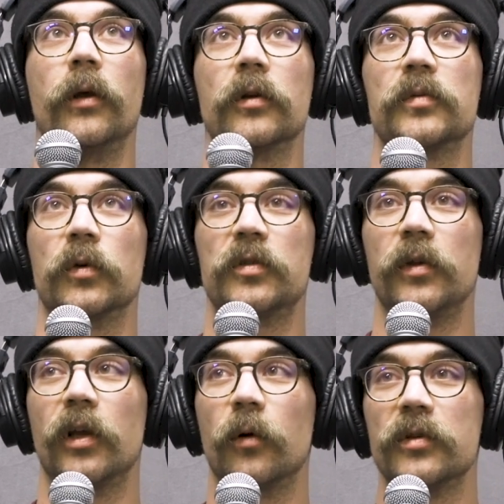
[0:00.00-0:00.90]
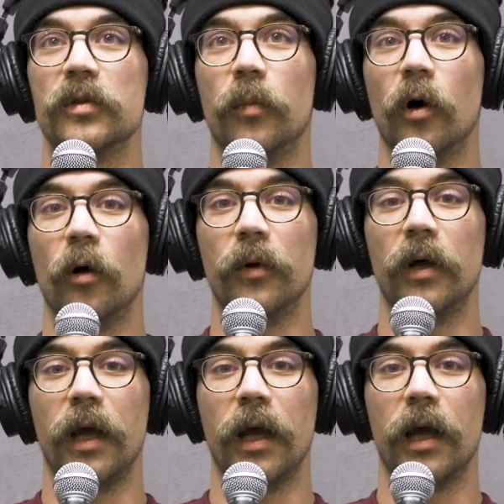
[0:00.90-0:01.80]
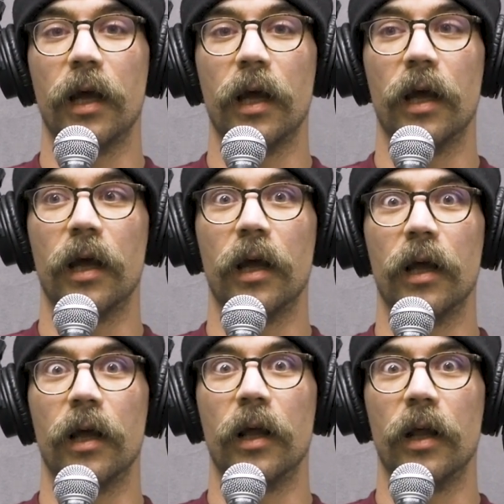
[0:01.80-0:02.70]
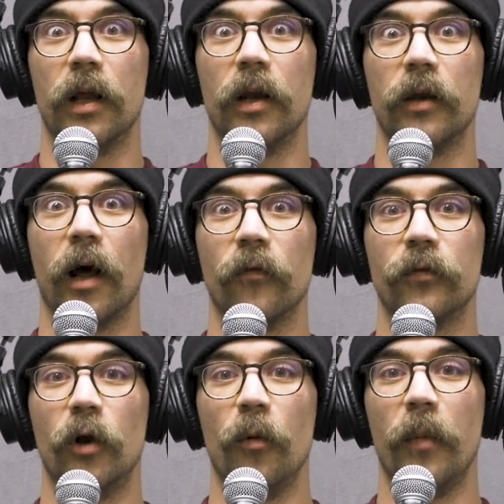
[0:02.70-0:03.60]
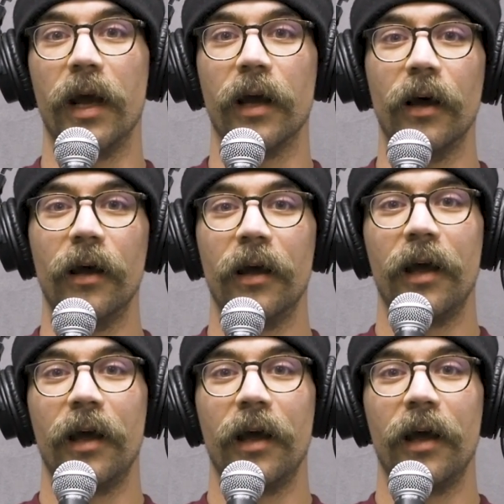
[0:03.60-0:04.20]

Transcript: they were supposed to be there was Zabulba and Alpha and Omega,